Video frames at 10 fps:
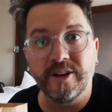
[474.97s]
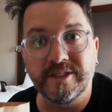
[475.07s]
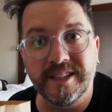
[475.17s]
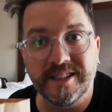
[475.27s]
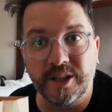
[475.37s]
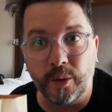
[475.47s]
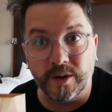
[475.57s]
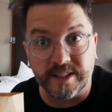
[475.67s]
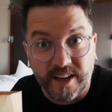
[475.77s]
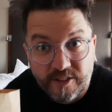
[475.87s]
know, since in
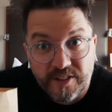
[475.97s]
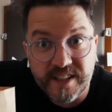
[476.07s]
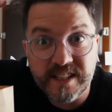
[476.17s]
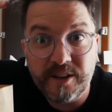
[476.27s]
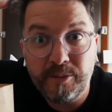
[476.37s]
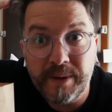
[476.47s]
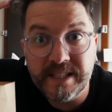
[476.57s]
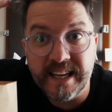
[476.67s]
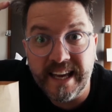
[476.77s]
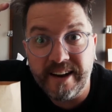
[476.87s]
quarantine, I've got this little
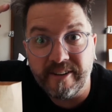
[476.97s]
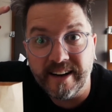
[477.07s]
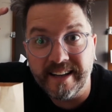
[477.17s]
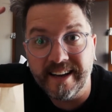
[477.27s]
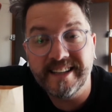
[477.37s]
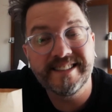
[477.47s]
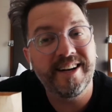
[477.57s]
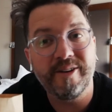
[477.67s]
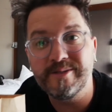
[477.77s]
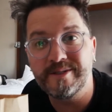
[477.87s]
piece of hair right here. I said
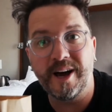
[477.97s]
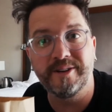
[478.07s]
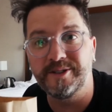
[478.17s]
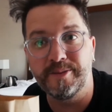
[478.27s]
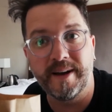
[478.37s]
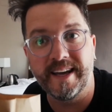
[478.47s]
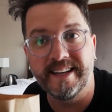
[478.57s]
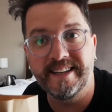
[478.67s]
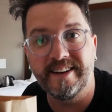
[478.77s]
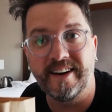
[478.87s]
I'd do my hair,
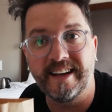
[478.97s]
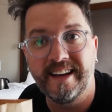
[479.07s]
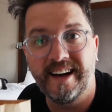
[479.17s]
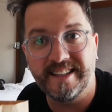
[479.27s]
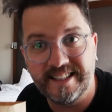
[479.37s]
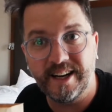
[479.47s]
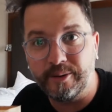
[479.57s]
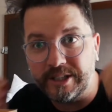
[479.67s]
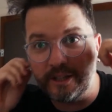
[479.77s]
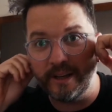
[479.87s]
didn't I? I said I
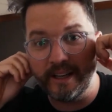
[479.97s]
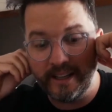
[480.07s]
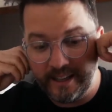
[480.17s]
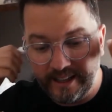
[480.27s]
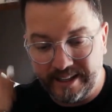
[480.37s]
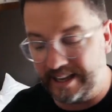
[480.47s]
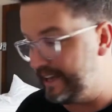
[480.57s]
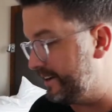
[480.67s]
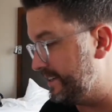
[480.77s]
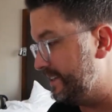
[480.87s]
would do it,
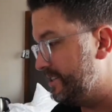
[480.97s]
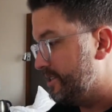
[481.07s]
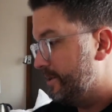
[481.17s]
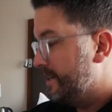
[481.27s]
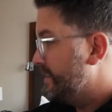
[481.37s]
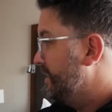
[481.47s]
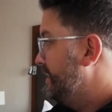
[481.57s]
and I didn't do it.